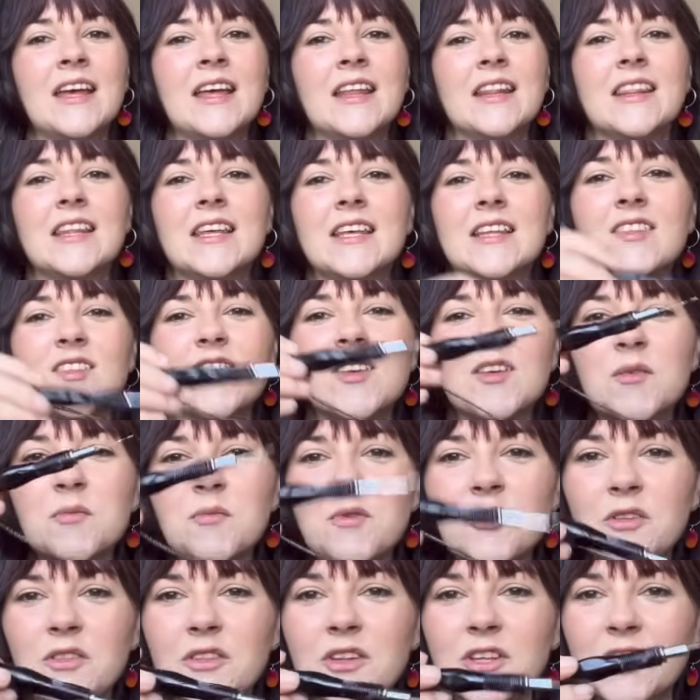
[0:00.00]
this is
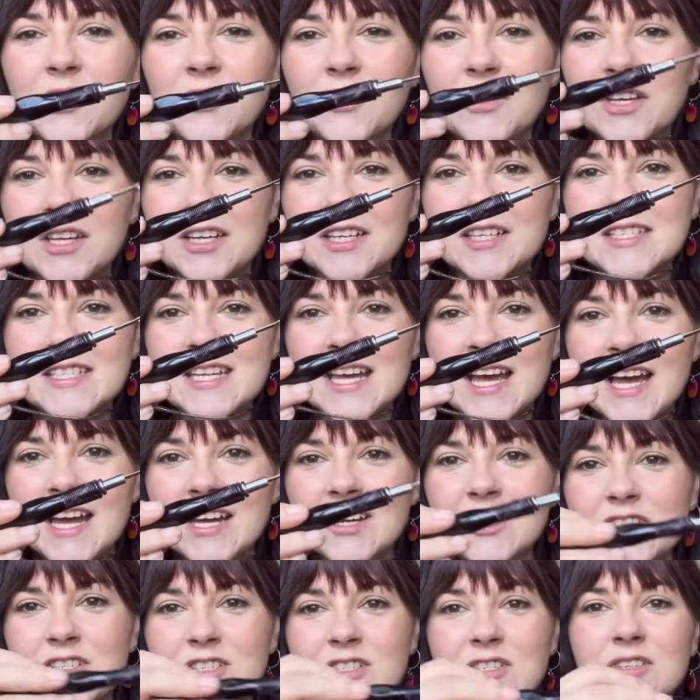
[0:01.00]
one that you can
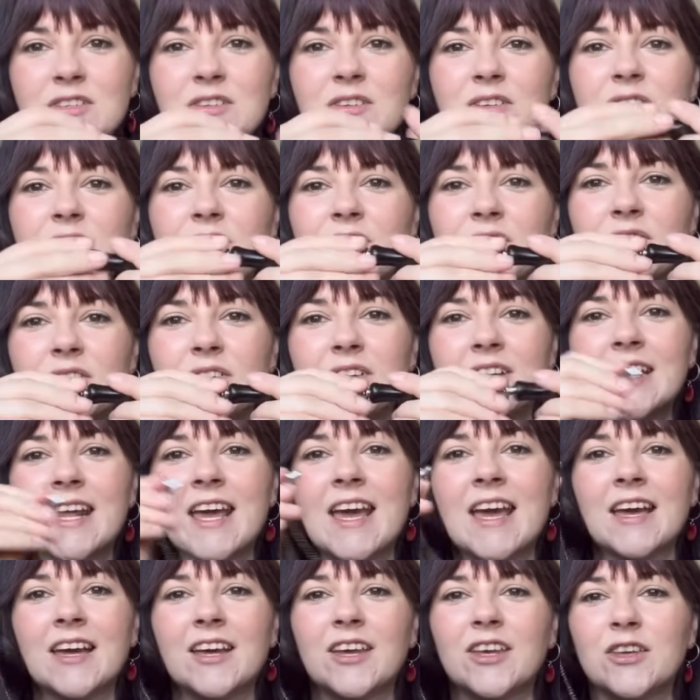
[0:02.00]
attach to your
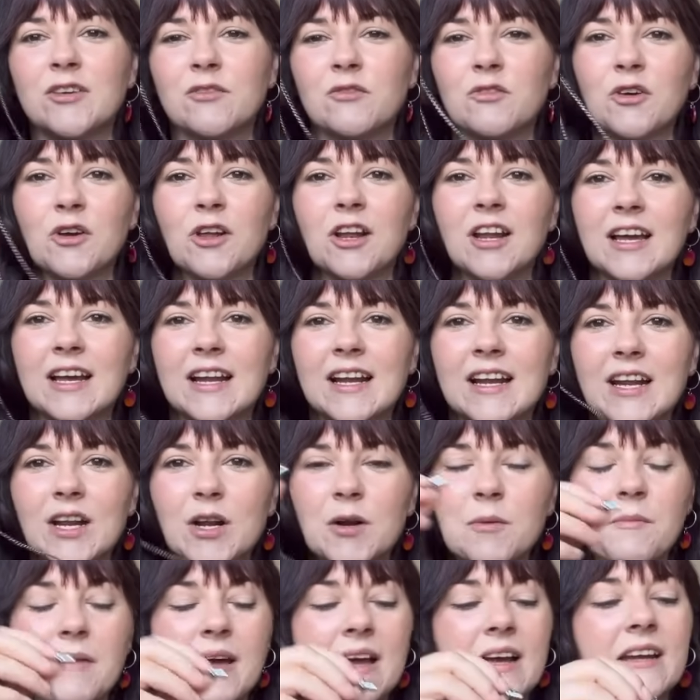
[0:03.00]
neck. You've got like a little
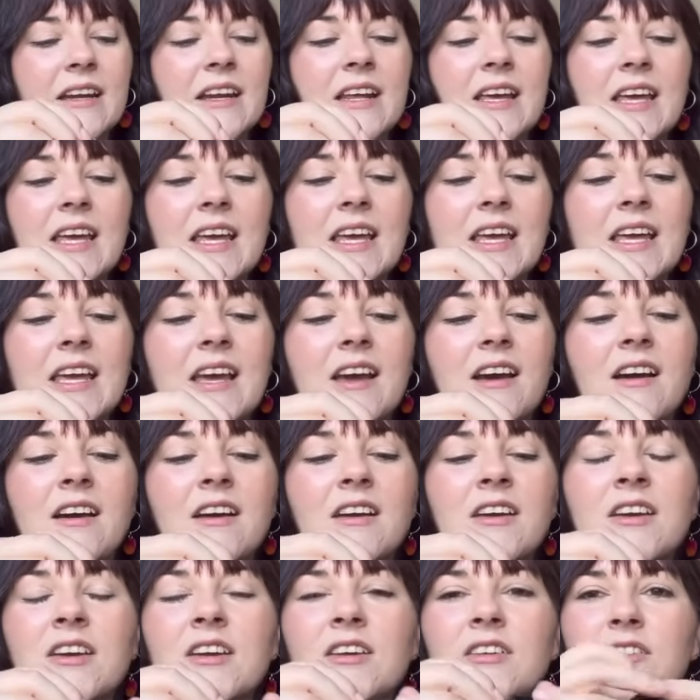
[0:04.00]
magnet here,
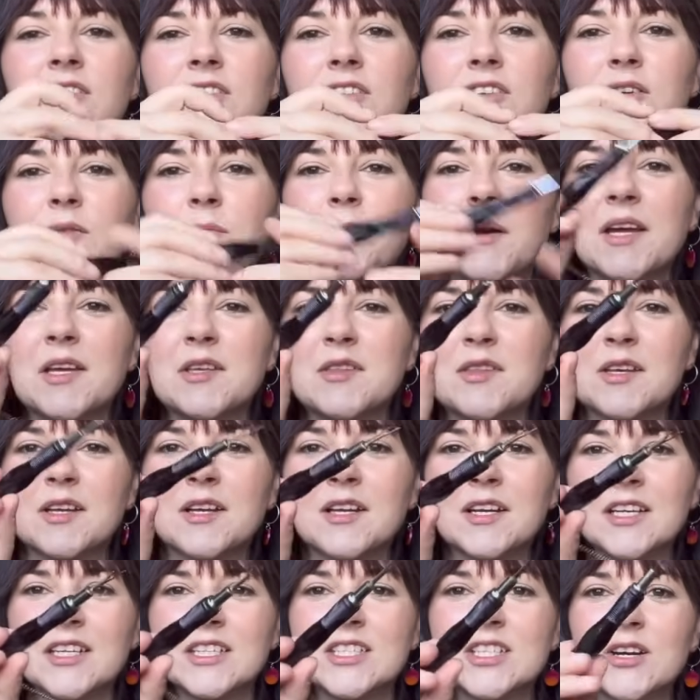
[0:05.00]
so you
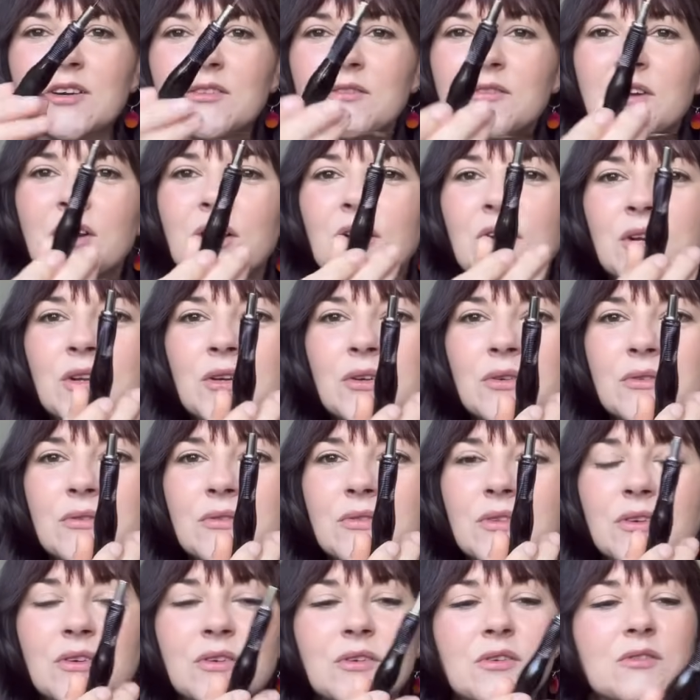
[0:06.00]
basically don't
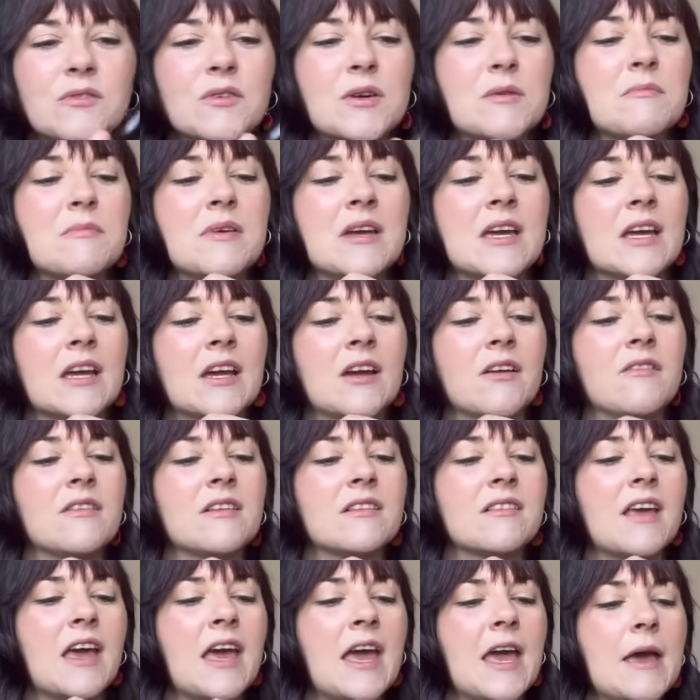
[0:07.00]
lose your unpicker.
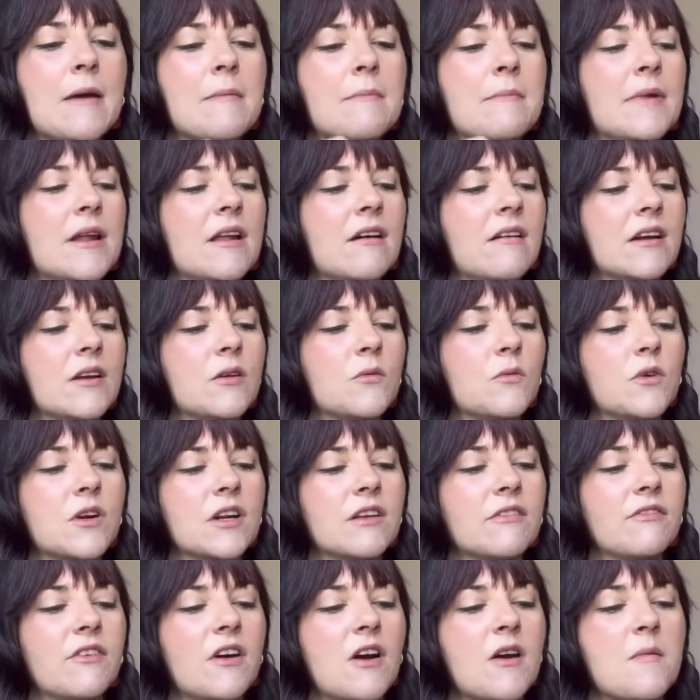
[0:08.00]
It's a hemline one,
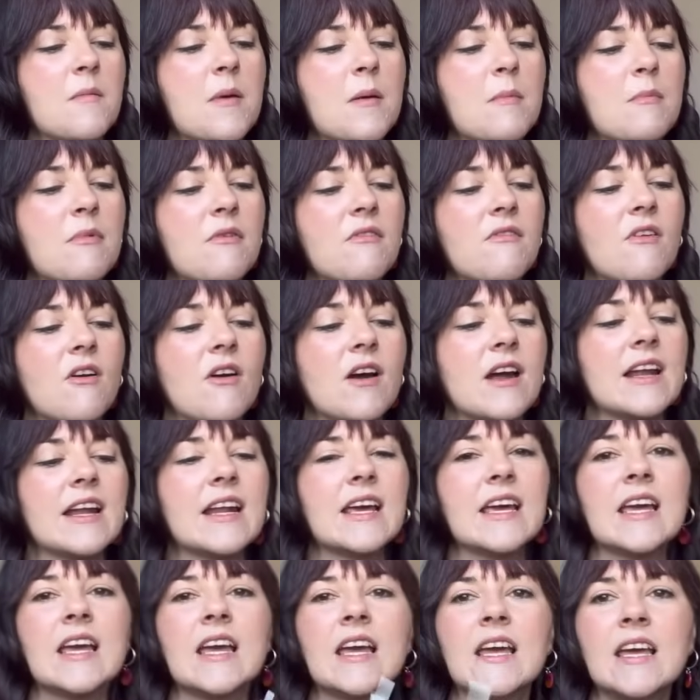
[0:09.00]
if I remember
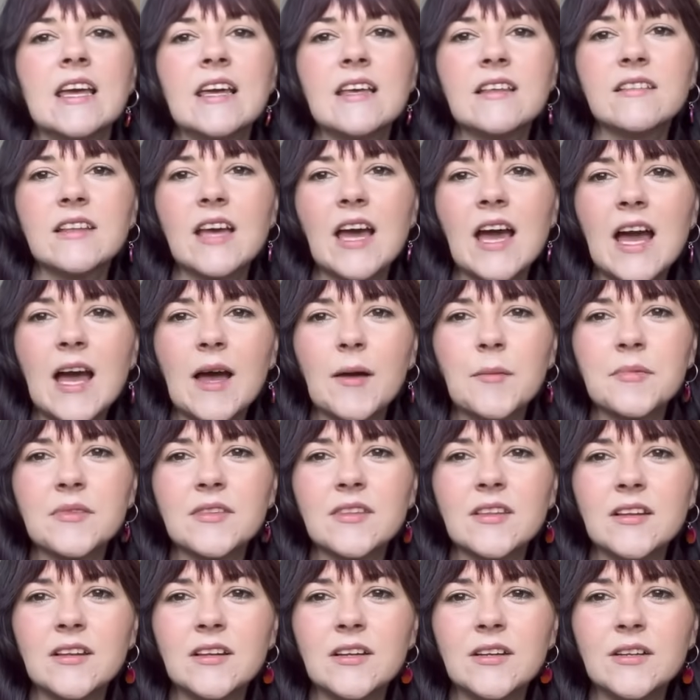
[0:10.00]
rightly. It's
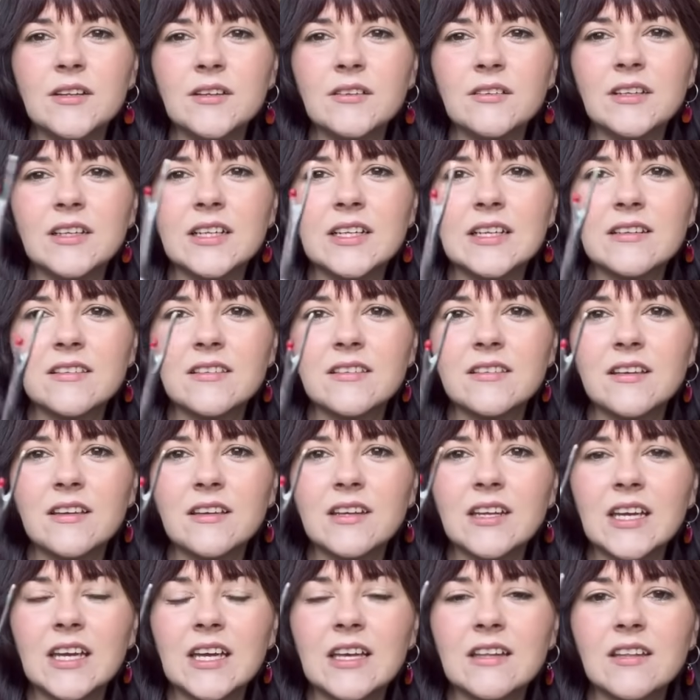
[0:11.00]
absolutely
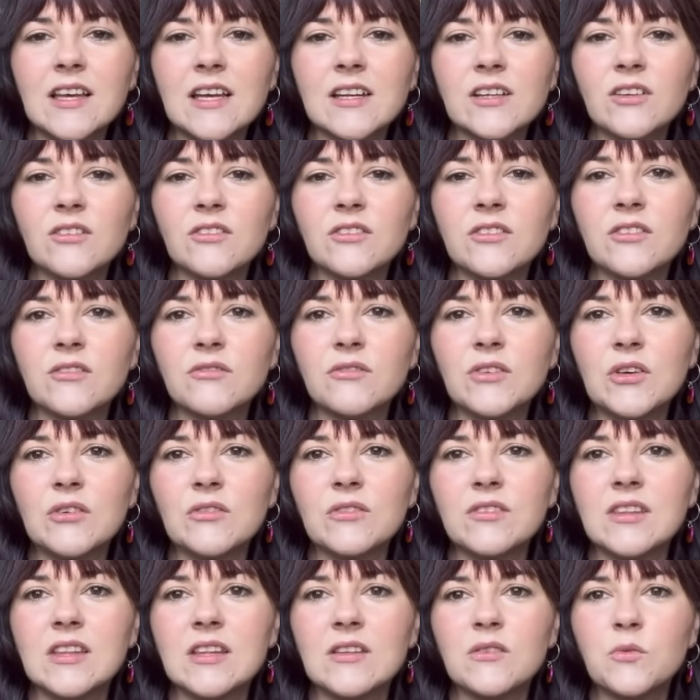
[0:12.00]
stunning. It's had lots of
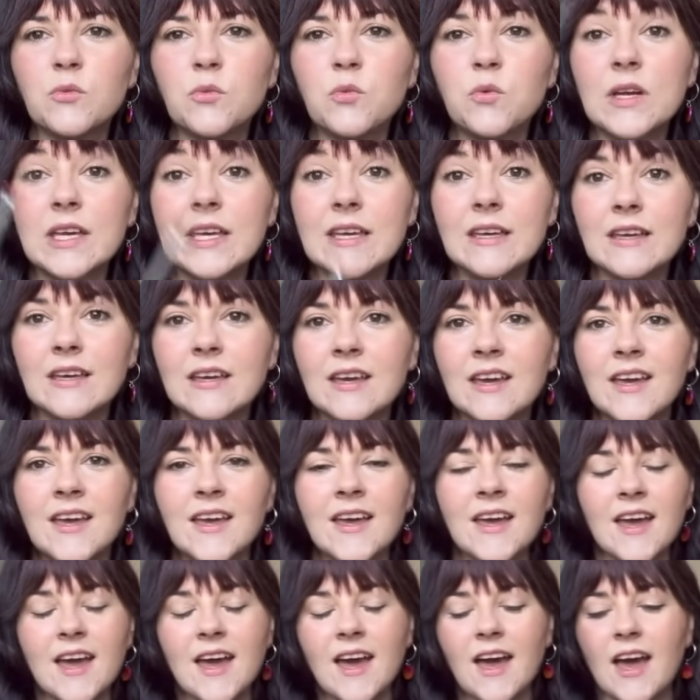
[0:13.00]
use this week.
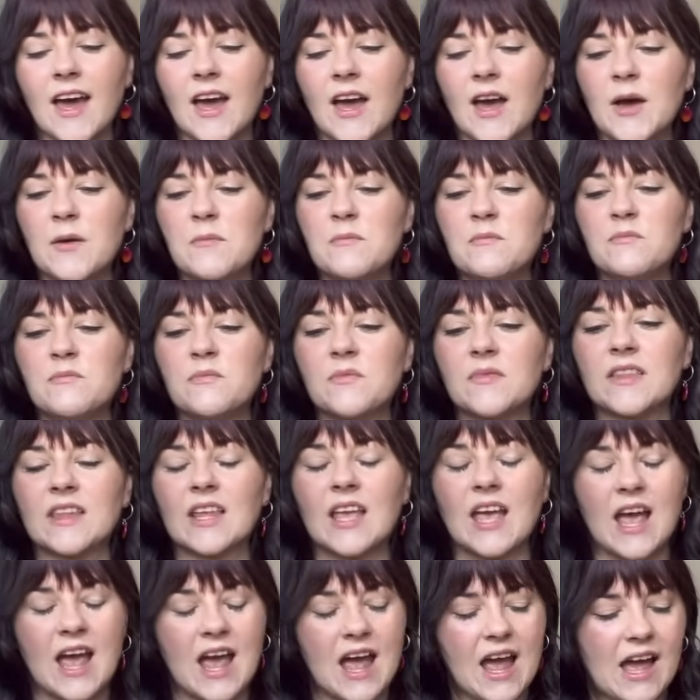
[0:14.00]

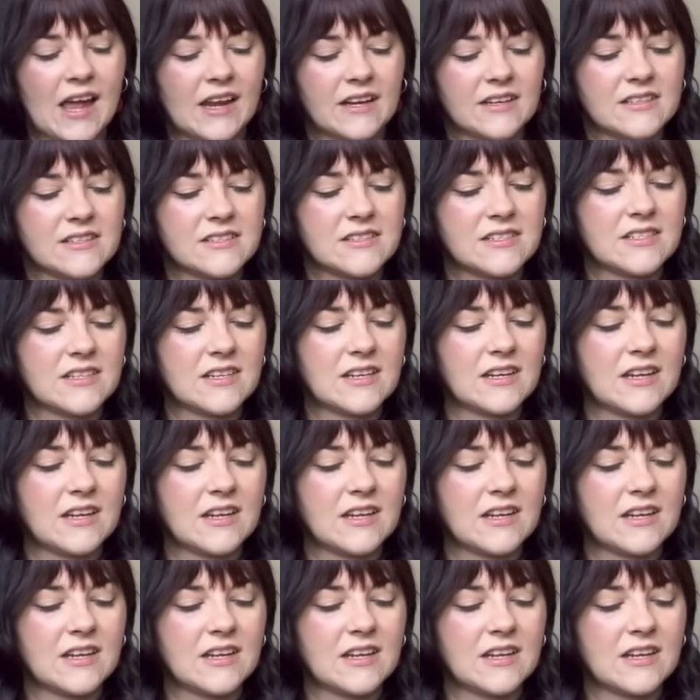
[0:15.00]
And